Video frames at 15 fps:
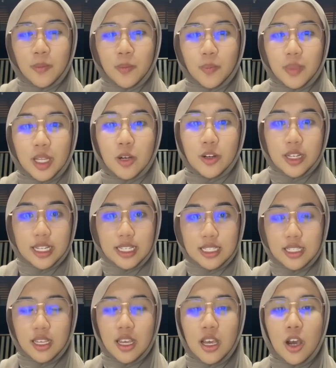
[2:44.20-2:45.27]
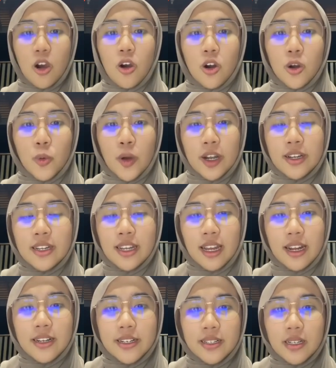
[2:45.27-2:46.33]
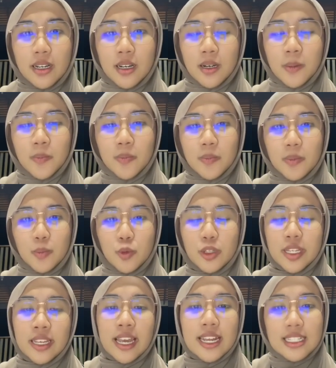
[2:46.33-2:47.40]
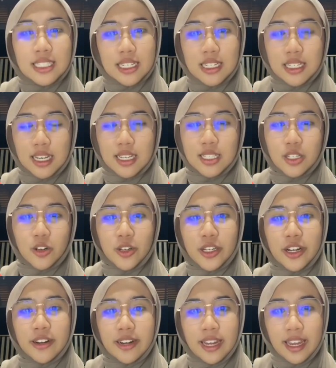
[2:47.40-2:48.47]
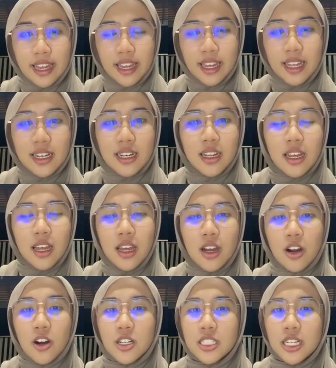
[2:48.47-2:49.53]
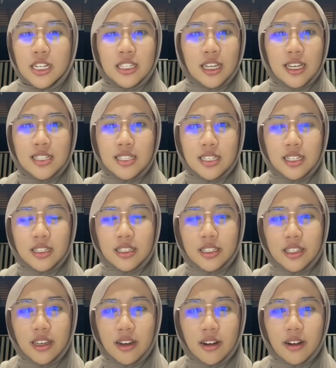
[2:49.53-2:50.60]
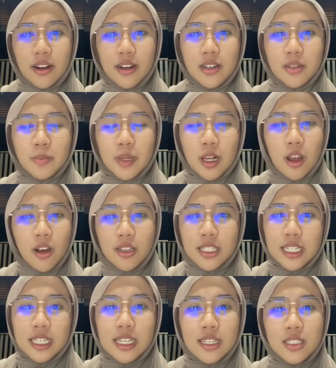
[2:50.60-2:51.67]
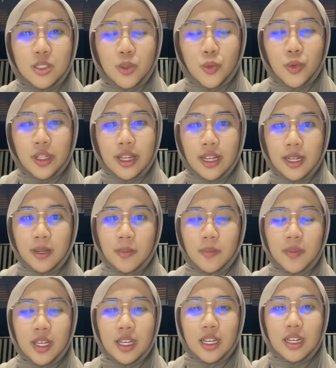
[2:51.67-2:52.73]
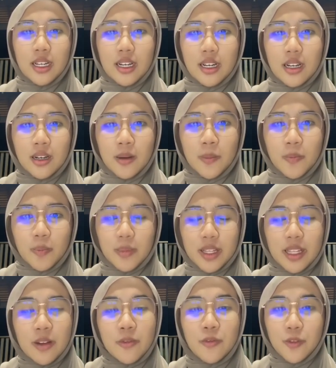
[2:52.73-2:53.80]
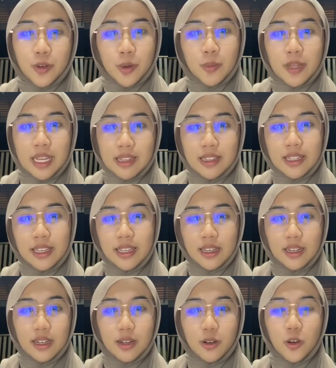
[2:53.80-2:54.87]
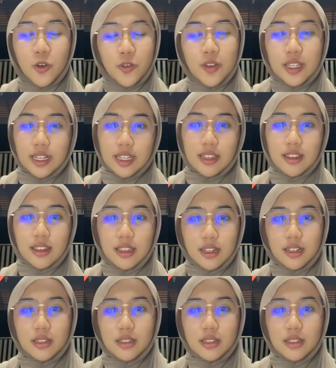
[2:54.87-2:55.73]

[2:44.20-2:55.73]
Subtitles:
nowadays, or putting hand sanitizer on their hand or sanitizing their belongings will help them from getting COVID-19.